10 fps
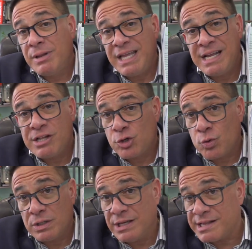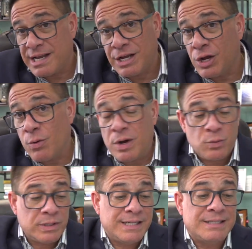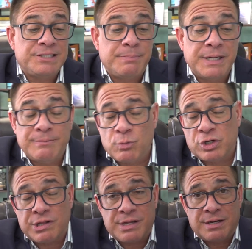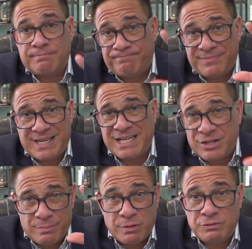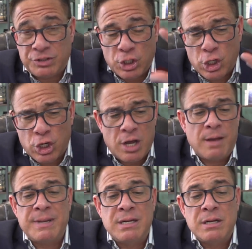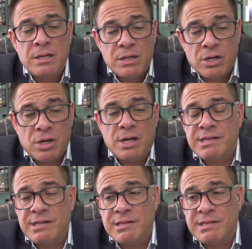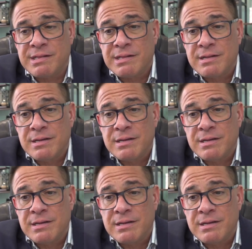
It's a short list. I could go on with this, but we're just going to get to the most common causes